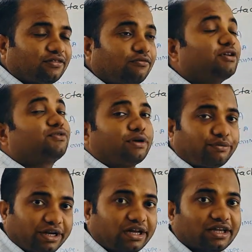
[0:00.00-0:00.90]
Once we are
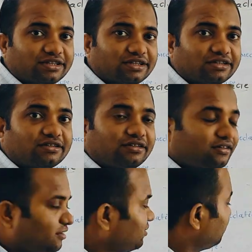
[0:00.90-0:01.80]
wearing glasses,
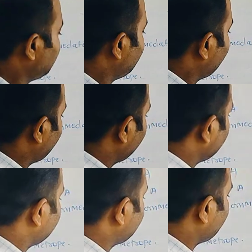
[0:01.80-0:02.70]
but
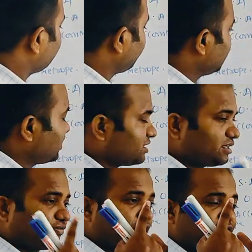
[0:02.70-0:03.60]
once you are not wearing
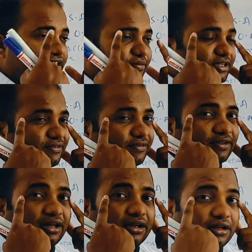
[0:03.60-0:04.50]
glasses, you can easily measure from
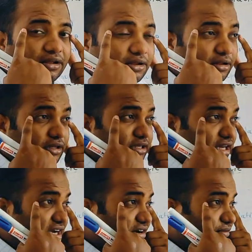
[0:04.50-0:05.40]
the this
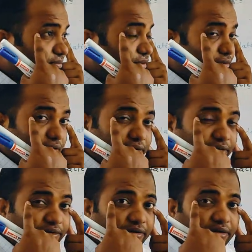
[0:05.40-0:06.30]
lateral bone,
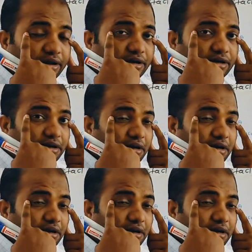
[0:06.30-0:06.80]
right?